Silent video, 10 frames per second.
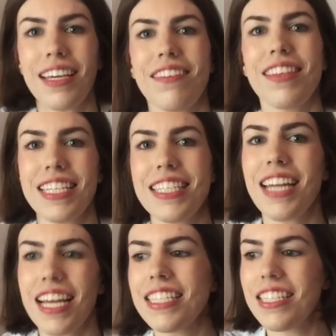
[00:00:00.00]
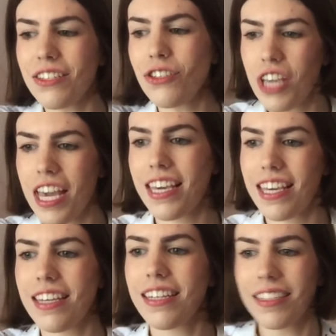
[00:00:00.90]
give this a nice little shake
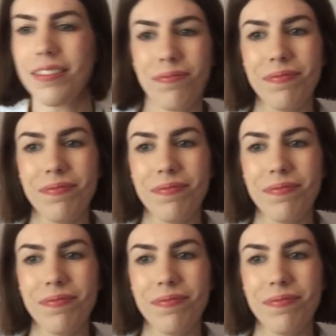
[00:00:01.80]
here